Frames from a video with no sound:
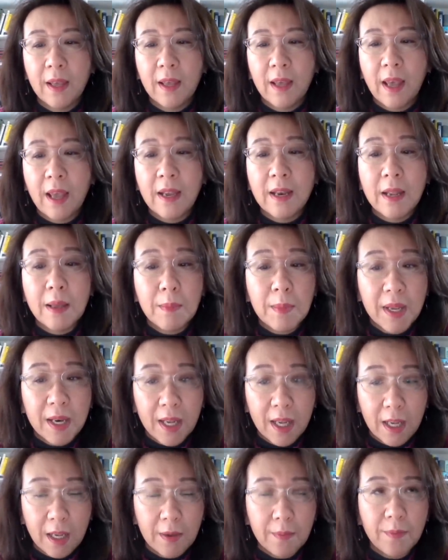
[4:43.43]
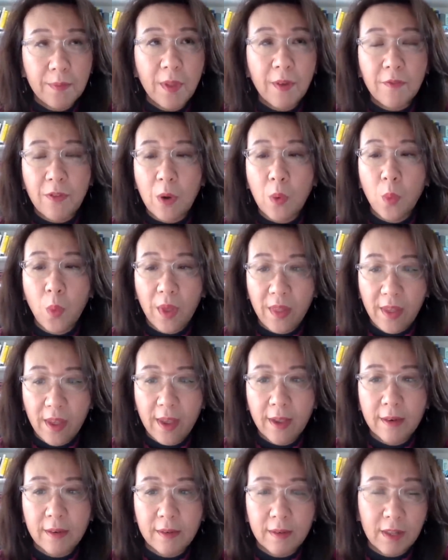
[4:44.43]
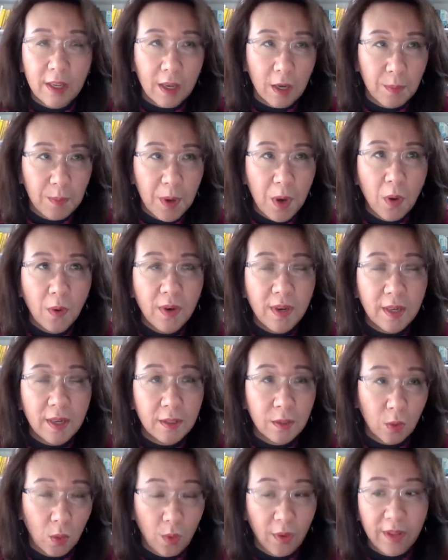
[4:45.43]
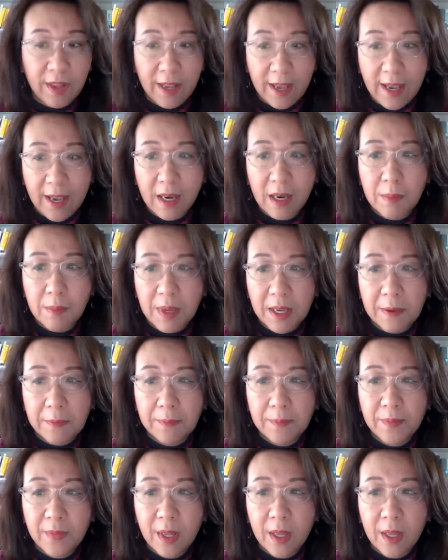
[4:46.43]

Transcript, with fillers: enmity from within the opponent or the enemy,